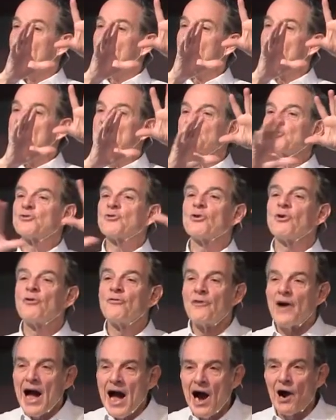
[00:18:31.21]
a measure
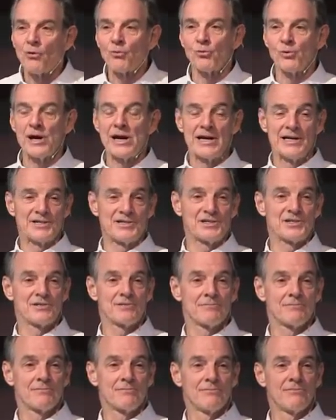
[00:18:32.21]
of
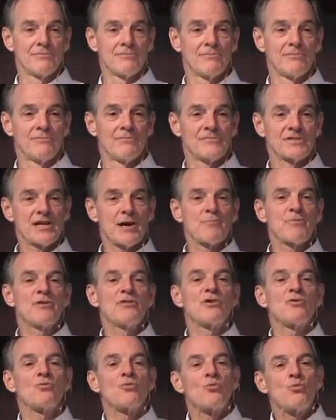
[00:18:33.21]
outrage,
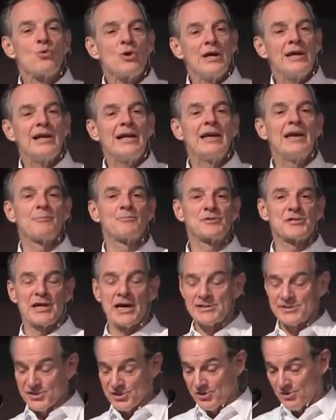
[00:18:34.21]
something that really
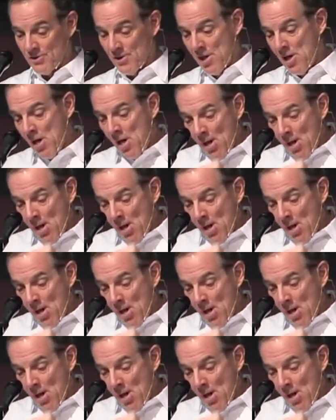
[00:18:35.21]
upsets you,